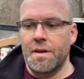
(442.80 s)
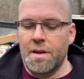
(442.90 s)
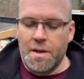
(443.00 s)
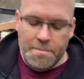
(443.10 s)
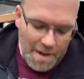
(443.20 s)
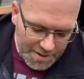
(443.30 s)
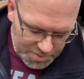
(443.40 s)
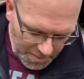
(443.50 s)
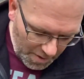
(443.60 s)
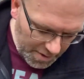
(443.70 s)
my
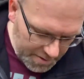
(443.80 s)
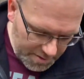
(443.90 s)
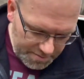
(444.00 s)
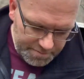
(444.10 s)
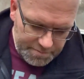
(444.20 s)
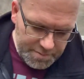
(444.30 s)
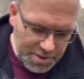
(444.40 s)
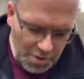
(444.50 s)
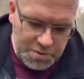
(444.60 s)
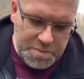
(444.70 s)
experience
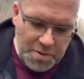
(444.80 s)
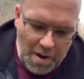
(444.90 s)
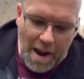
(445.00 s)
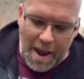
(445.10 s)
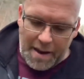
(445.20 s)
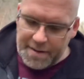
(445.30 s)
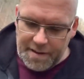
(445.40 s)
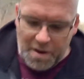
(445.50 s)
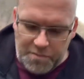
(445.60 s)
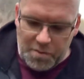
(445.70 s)
serves me right,
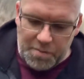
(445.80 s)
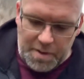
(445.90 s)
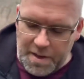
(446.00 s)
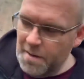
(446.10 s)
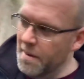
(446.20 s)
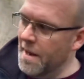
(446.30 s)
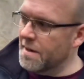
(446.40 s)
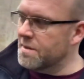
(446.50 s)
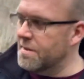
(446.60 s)
over in the next